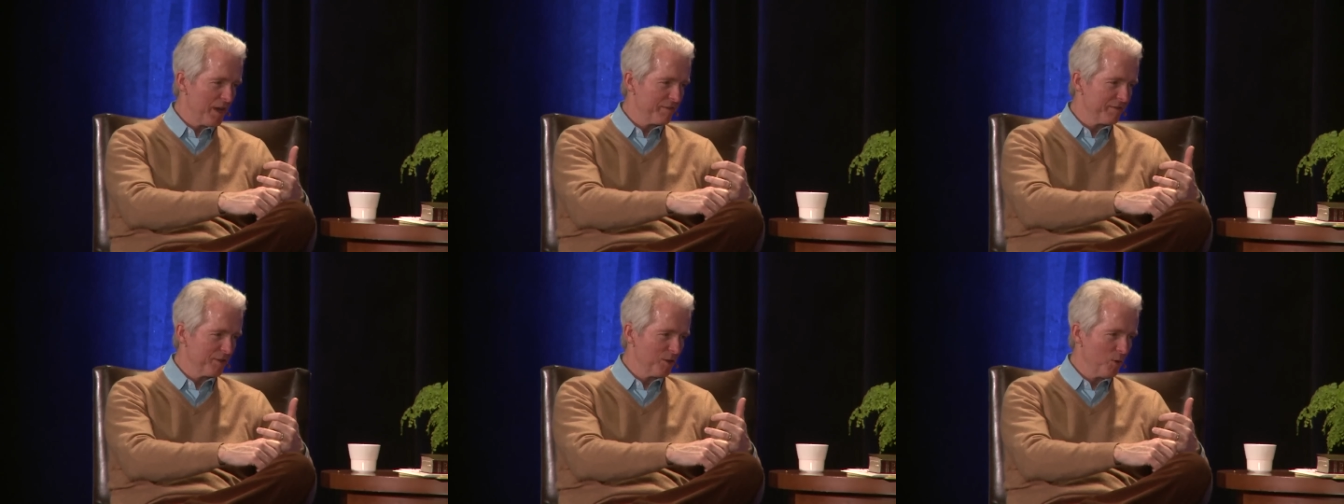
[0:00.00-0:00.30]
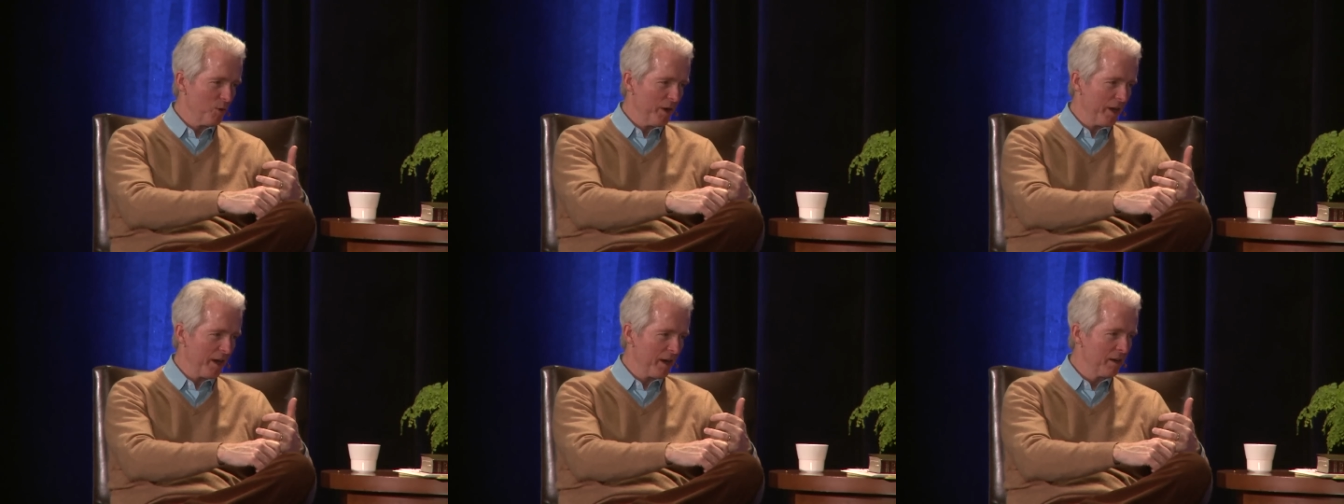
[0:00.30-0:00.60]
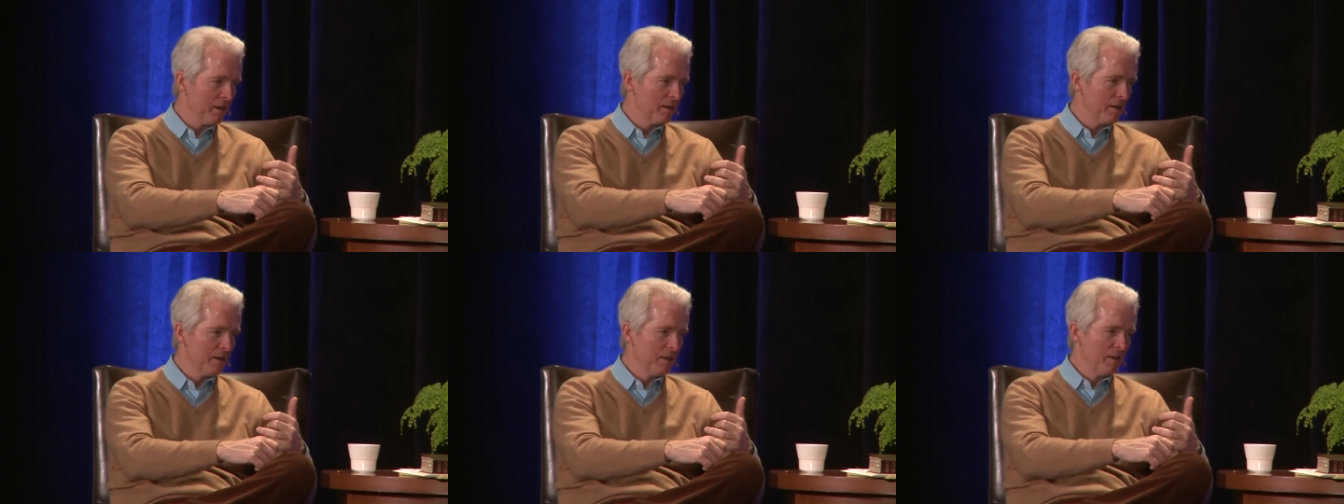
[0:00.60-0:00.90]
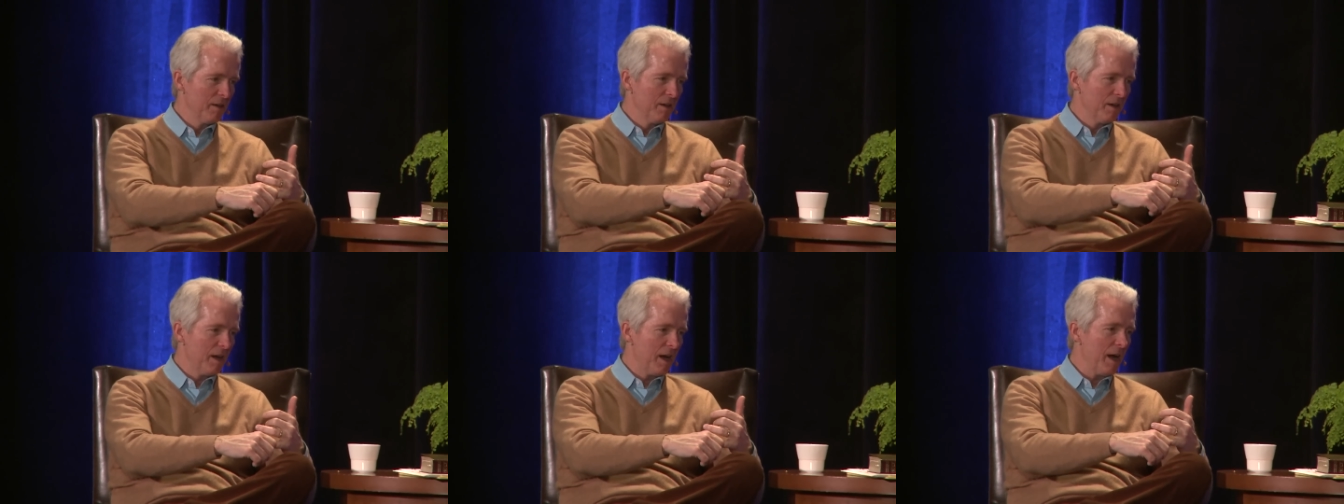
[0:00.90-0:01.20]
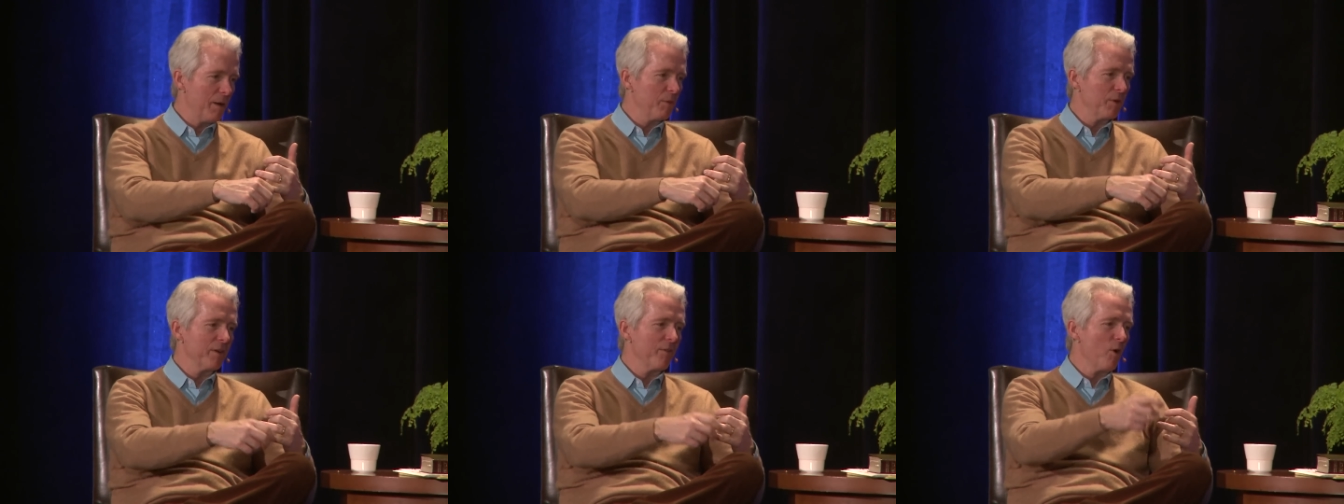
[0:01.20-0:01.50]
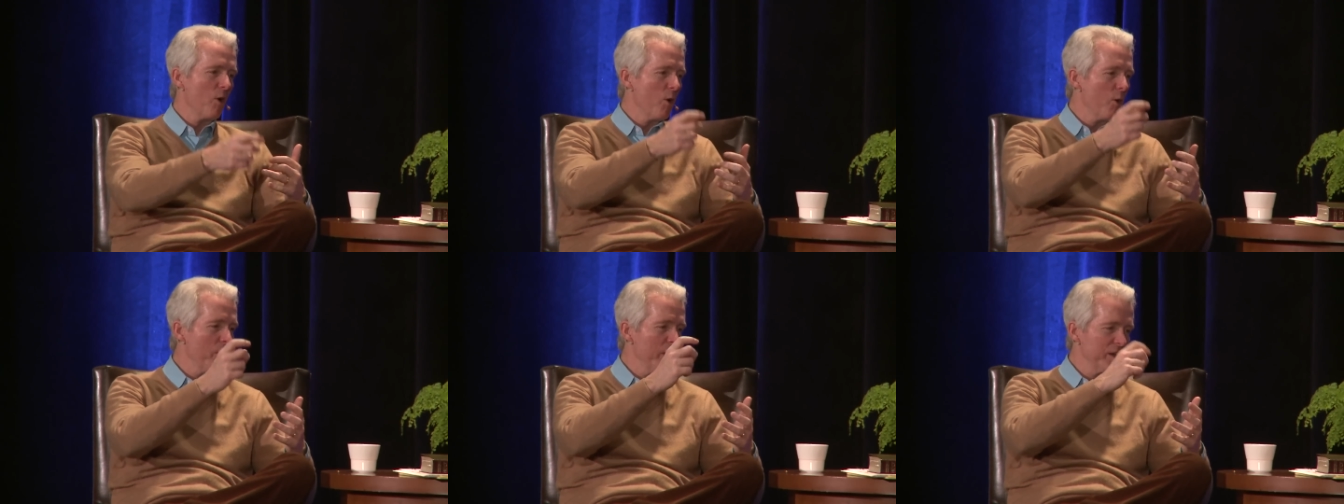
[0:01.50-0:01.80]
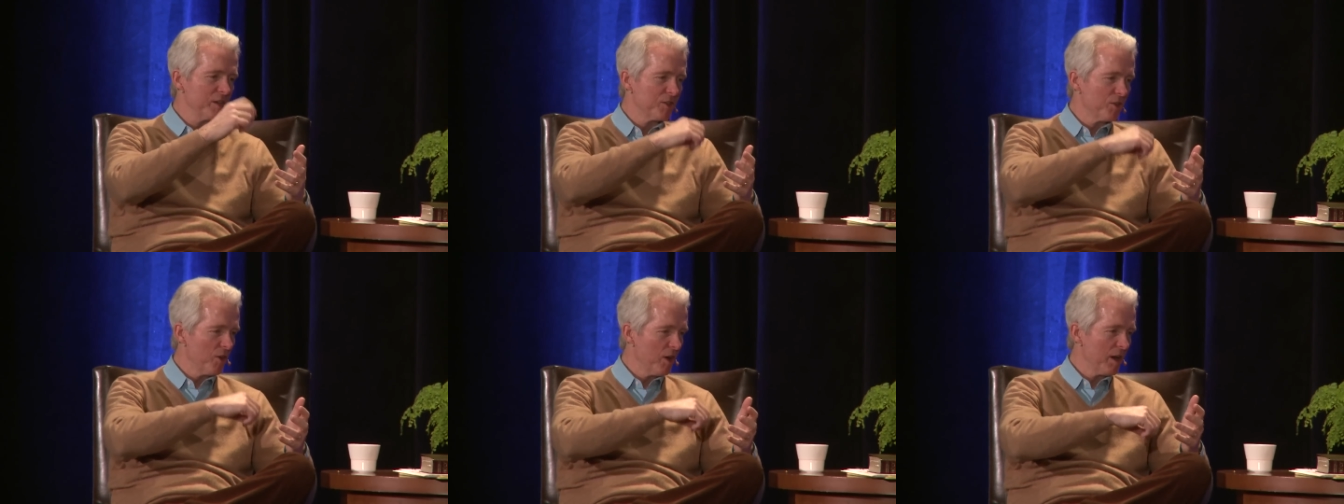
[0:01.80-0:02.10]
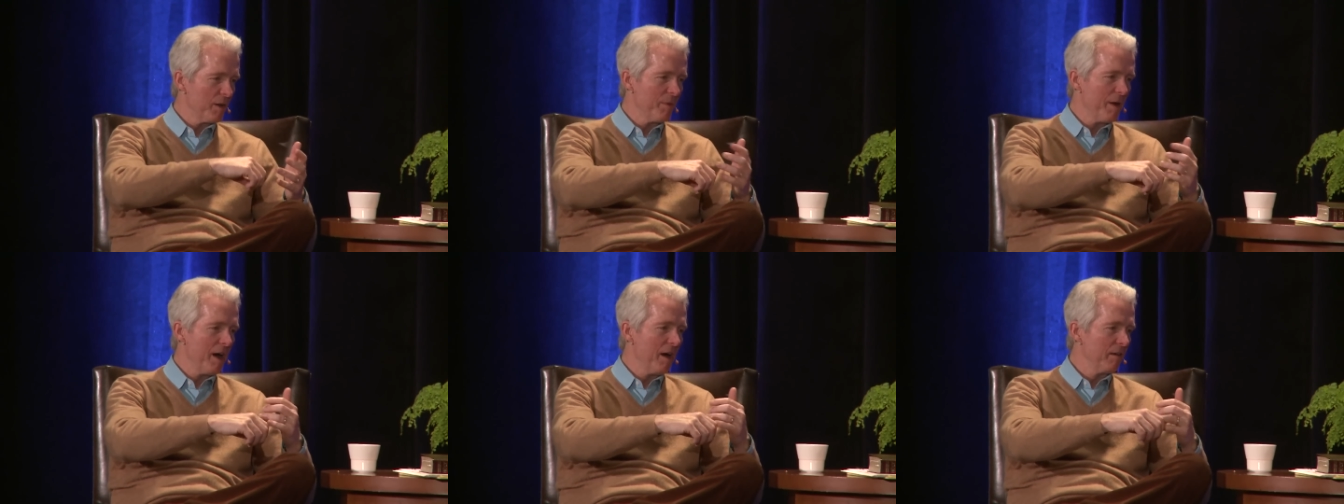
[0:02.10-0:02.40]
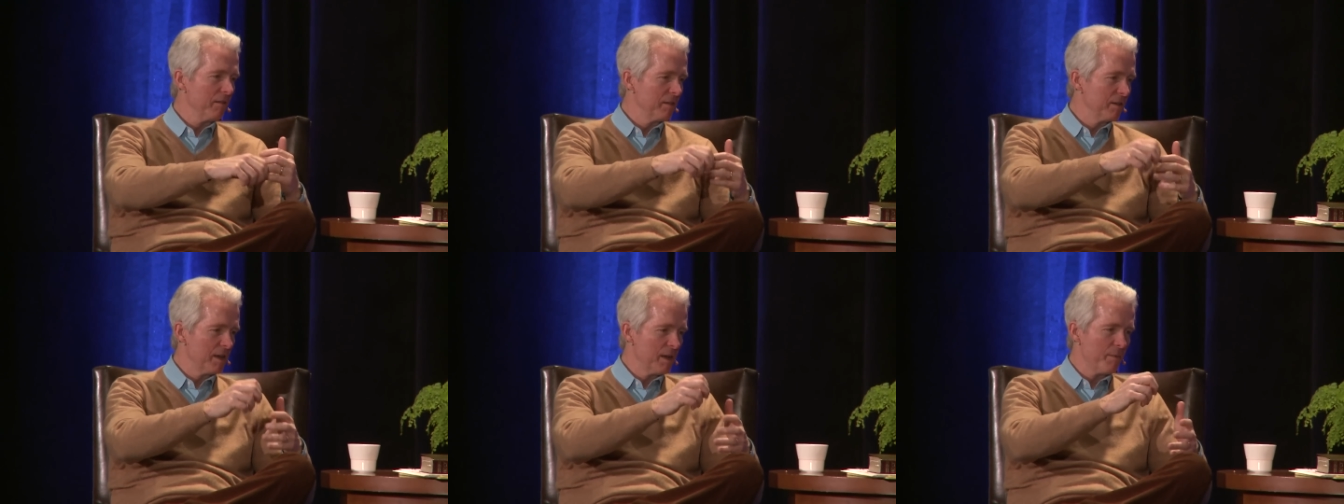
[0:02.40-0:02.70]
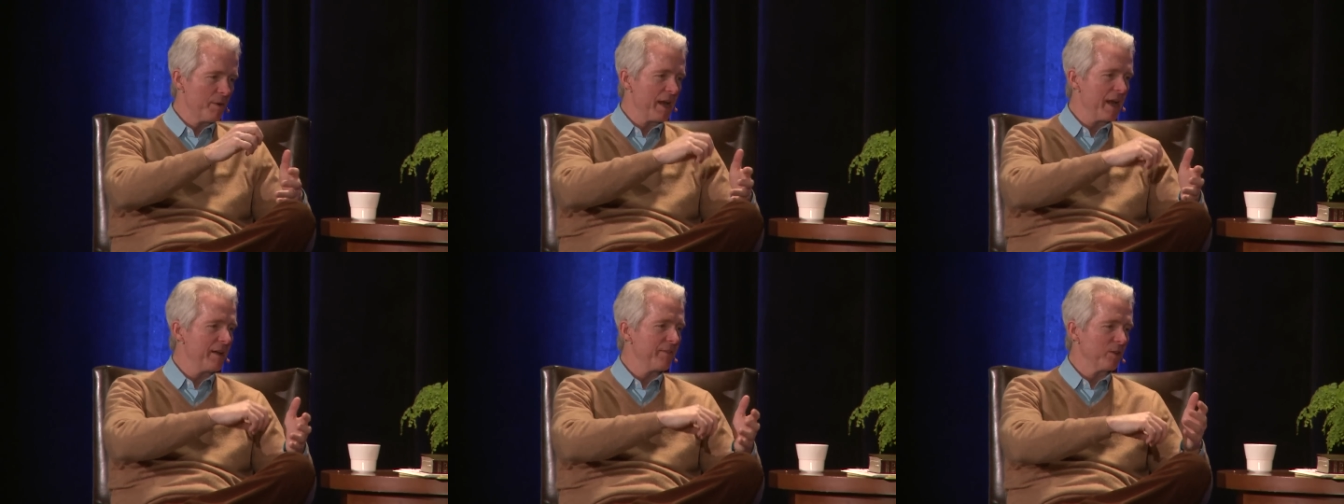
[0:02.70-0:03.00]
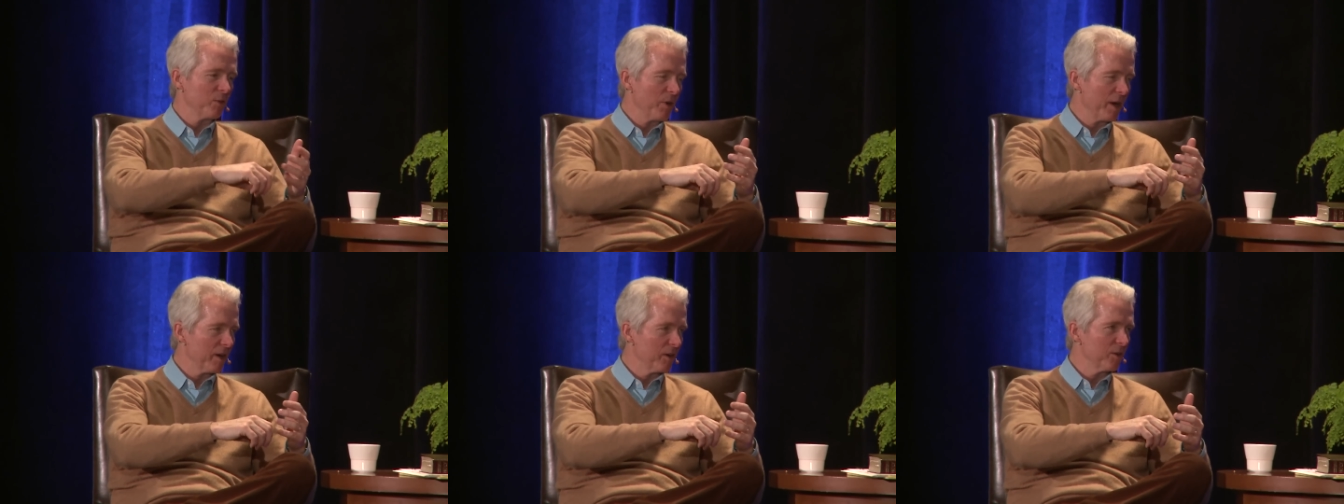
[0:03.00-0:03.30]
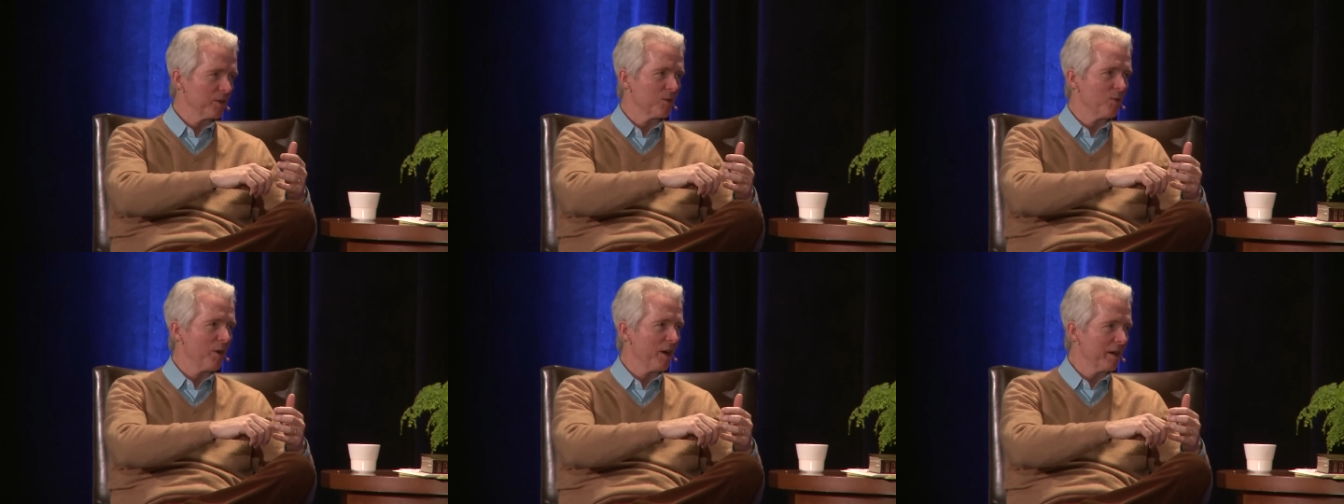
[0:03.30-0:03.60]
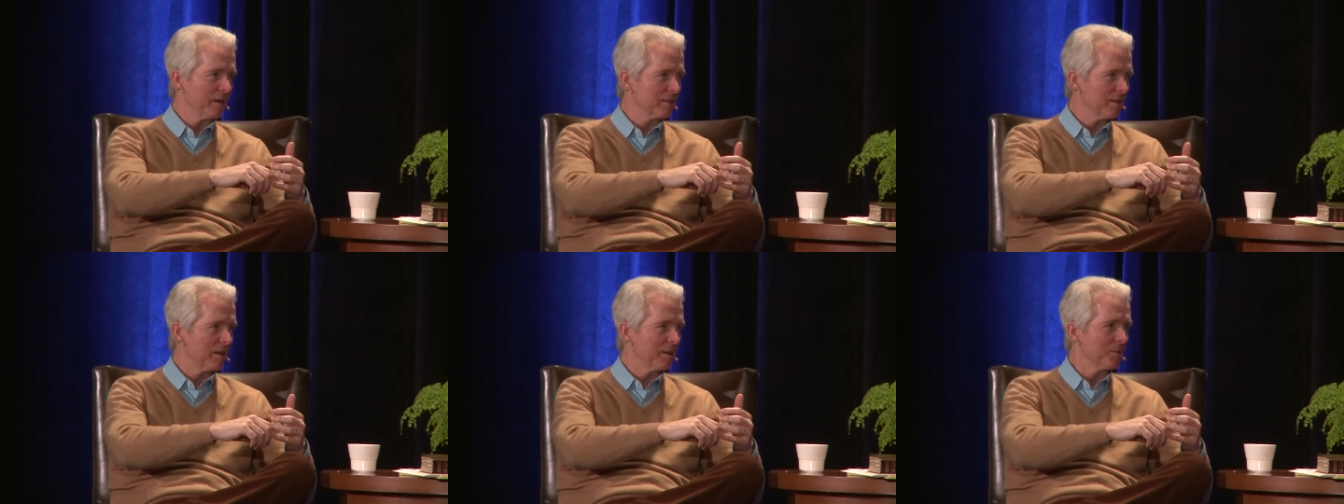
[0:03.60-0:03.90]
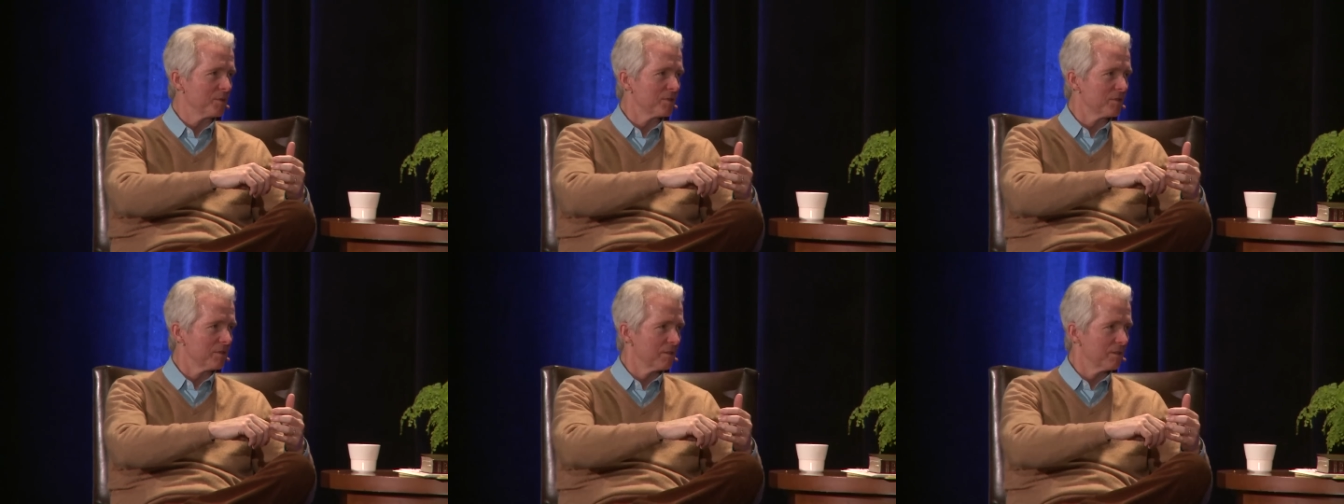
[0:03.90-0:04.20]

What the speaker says: life going, I would have always thought about, am I having regular quiet times?